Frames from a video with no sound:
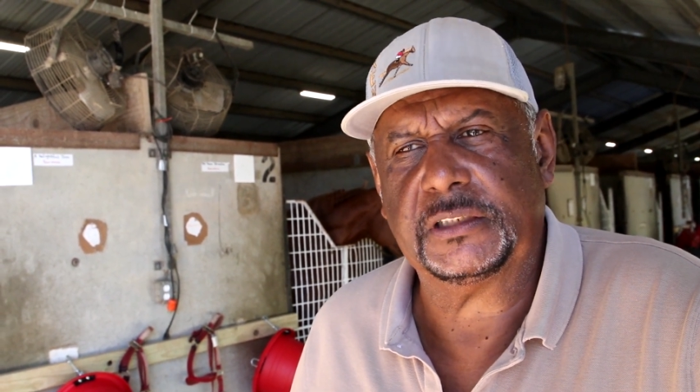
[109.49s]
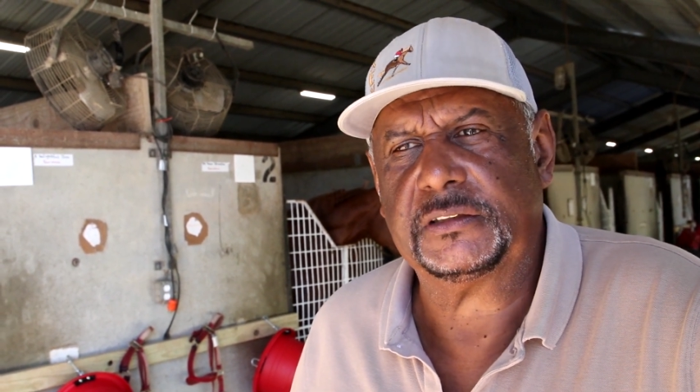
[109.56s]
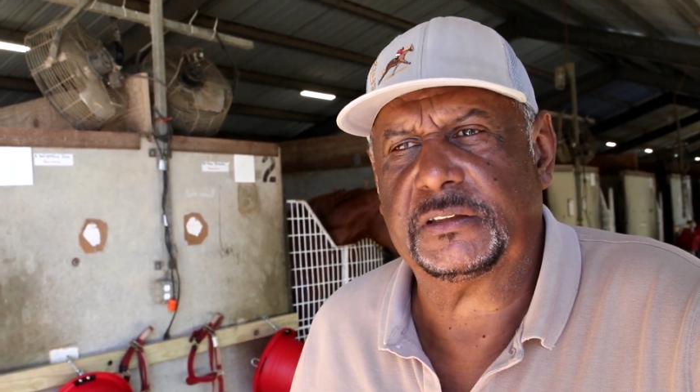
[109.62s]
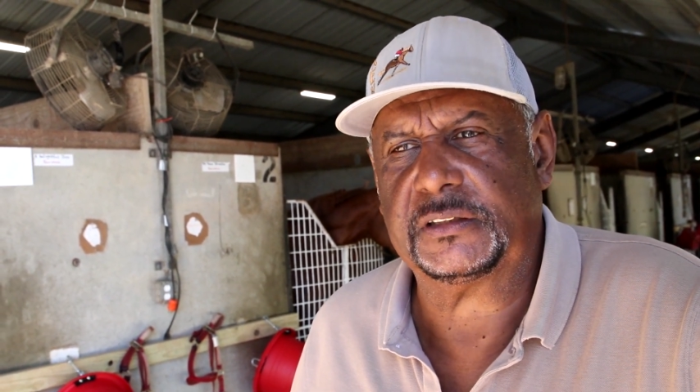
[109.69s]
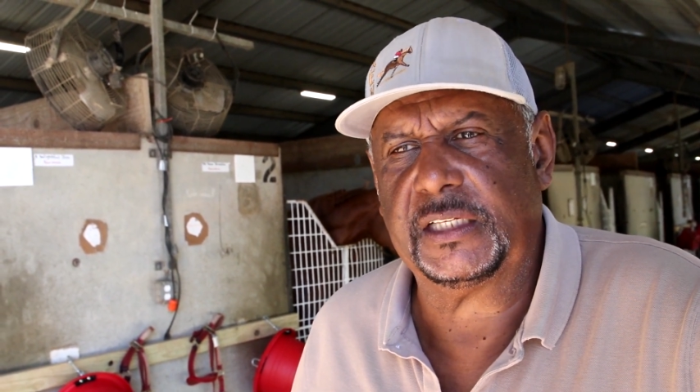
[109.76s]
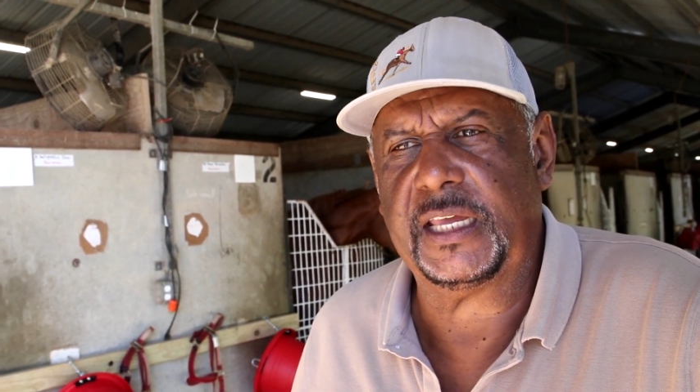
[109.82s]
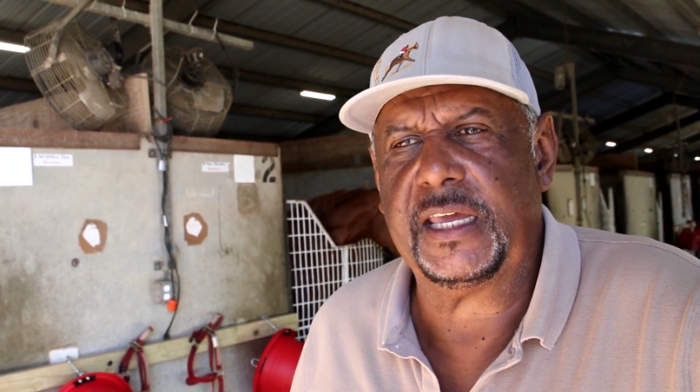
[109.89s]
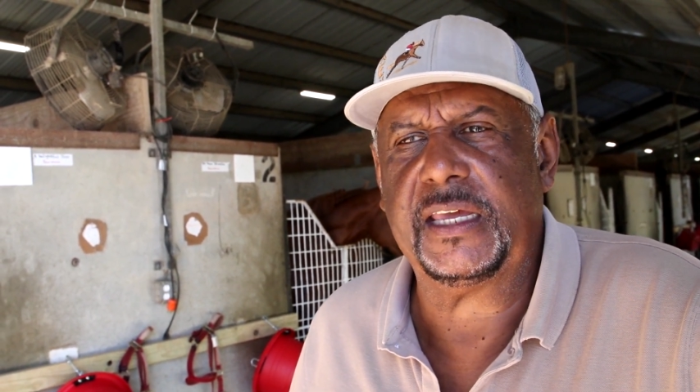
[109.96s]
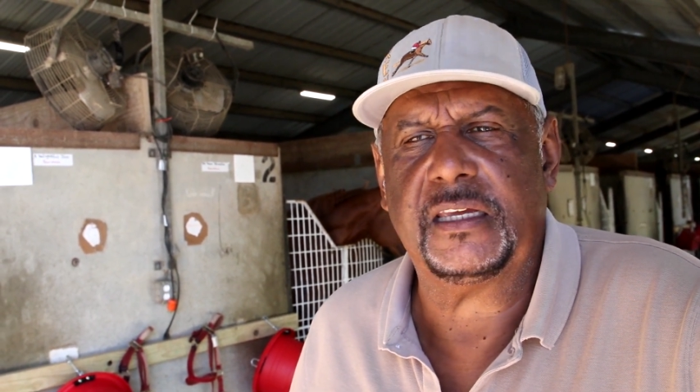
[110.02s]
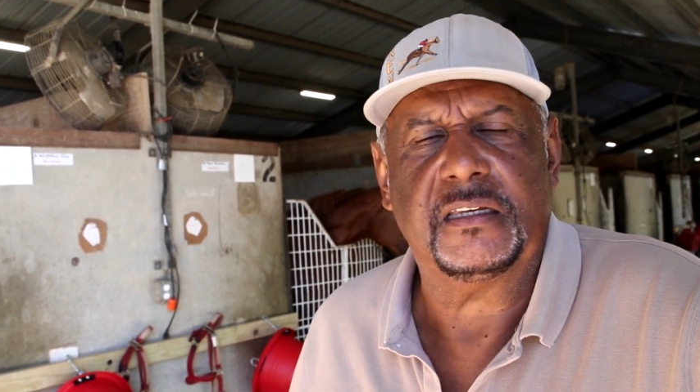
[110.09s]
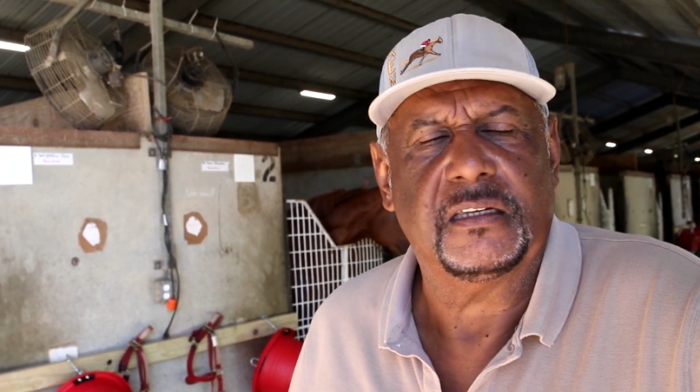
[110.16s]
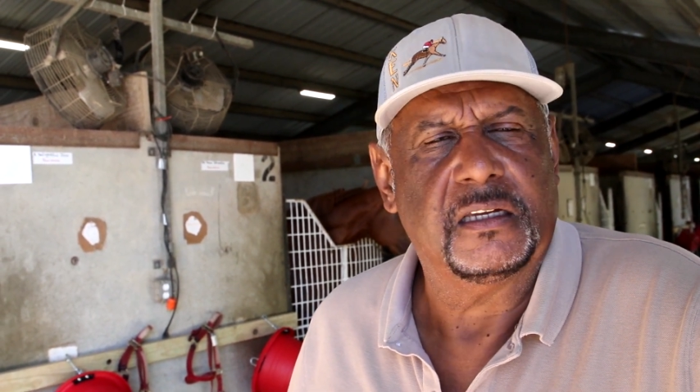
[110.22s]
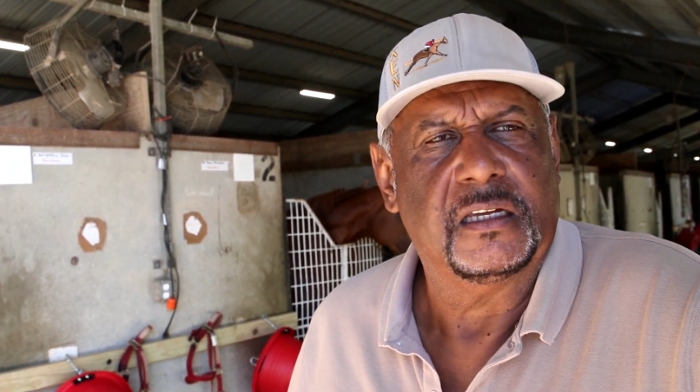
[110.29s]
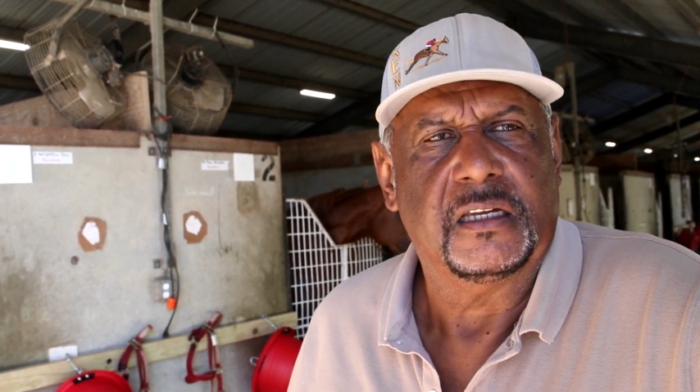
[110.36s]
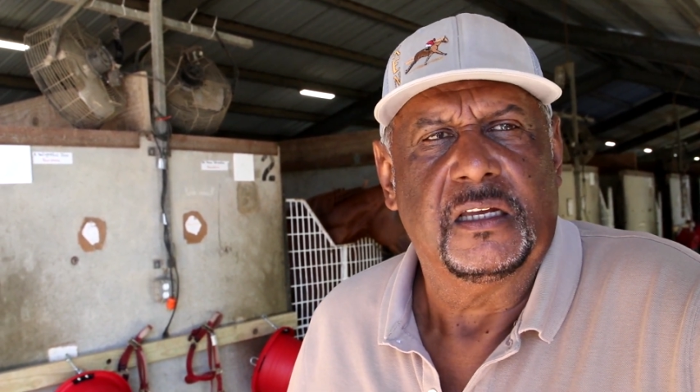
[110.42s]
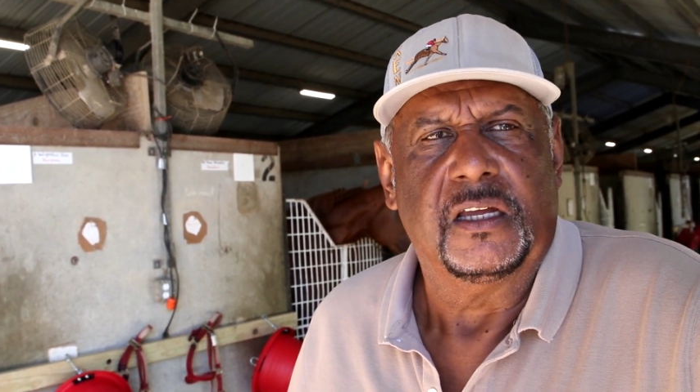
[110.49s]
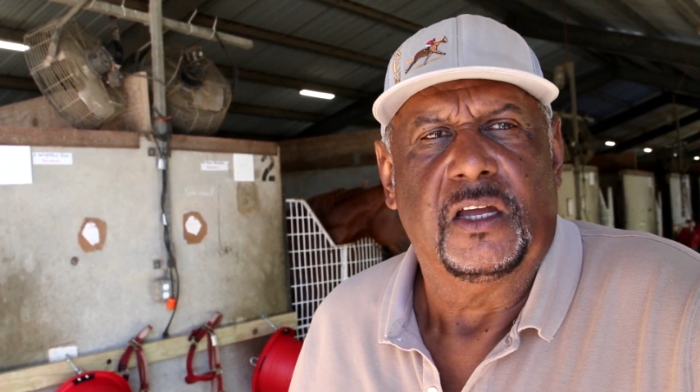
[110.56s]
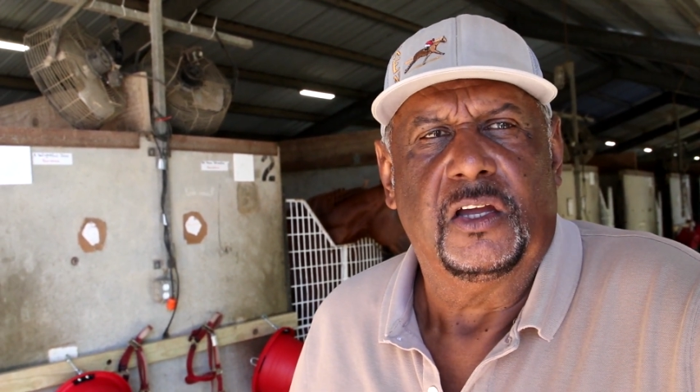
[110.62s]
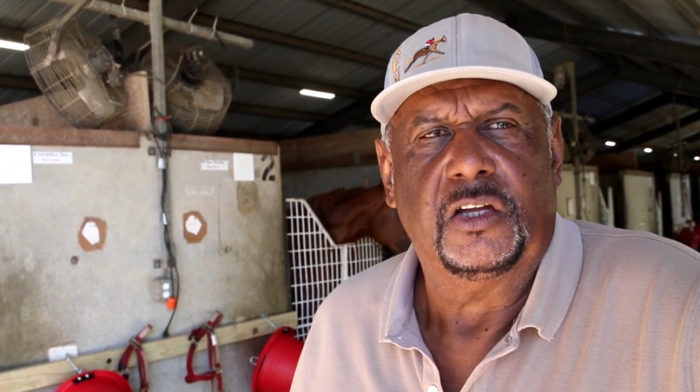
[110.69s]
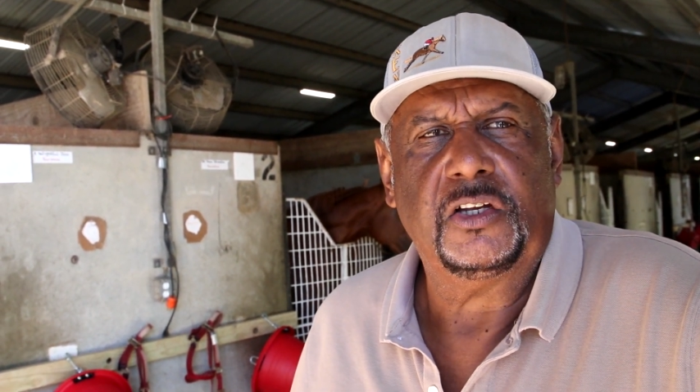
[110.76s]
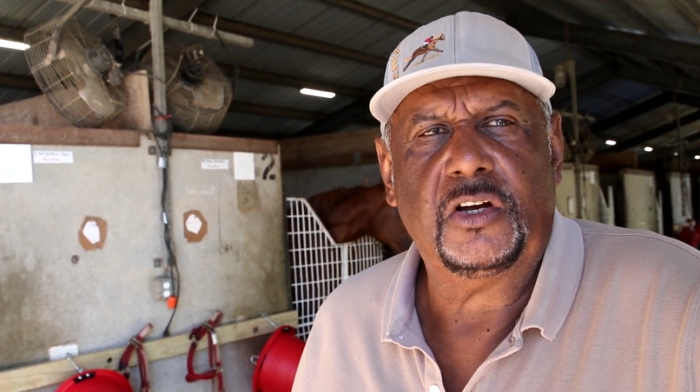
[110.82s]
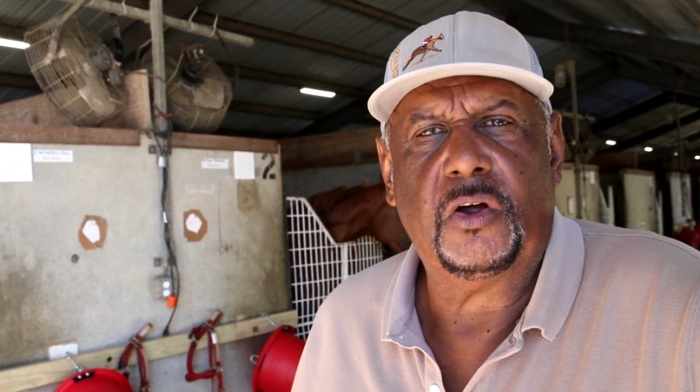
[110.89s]
Just stay,
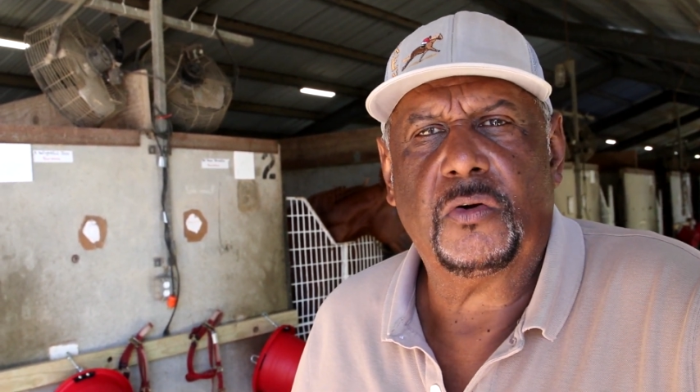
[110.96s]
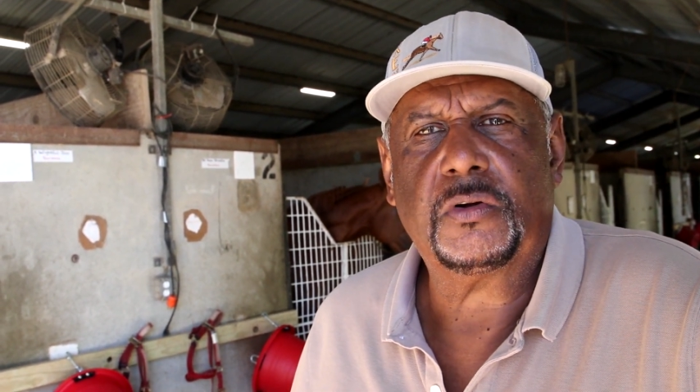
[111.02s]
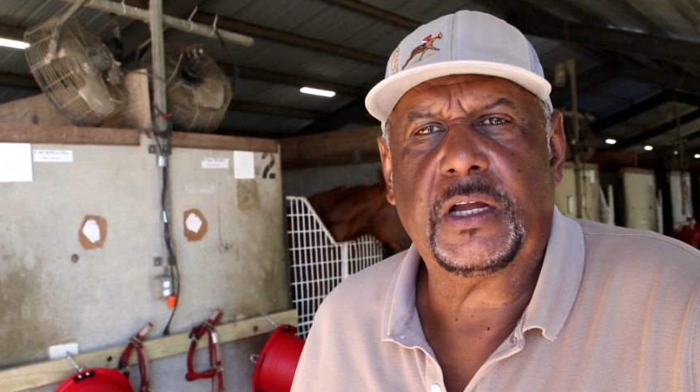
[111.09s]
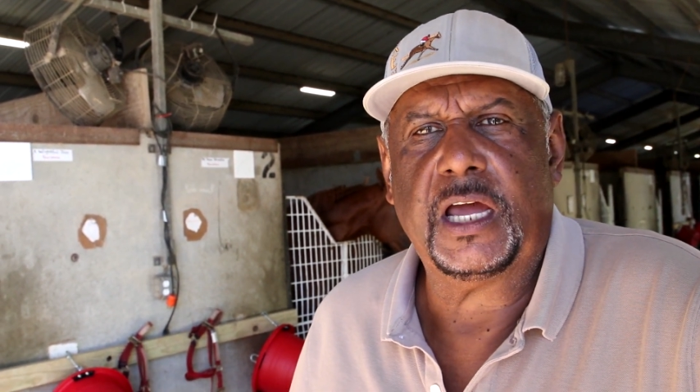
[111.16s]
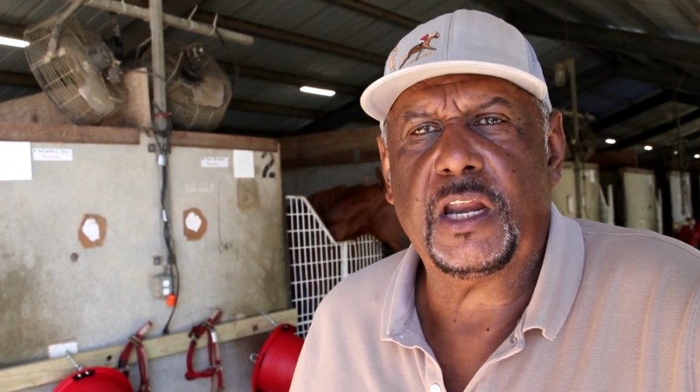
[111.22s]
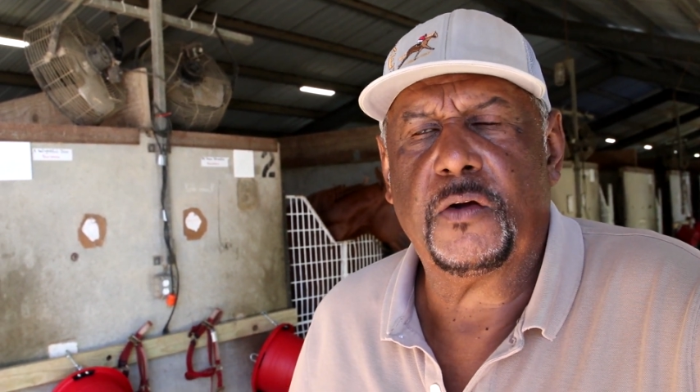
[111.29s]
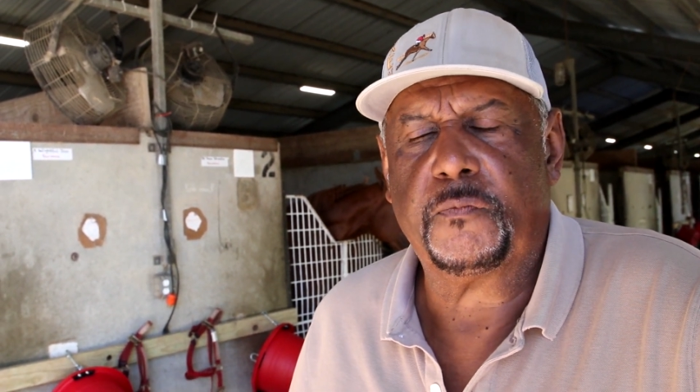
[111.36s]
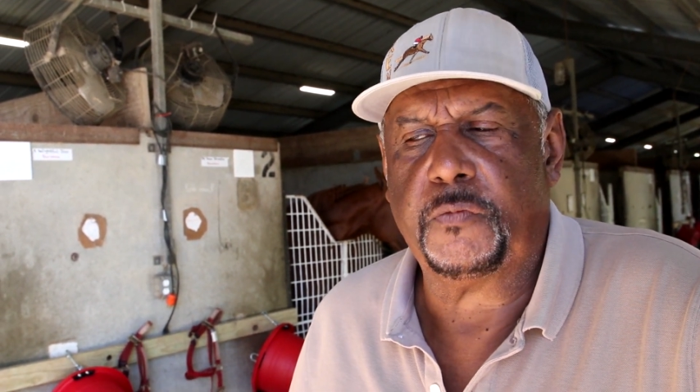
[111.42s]
kind of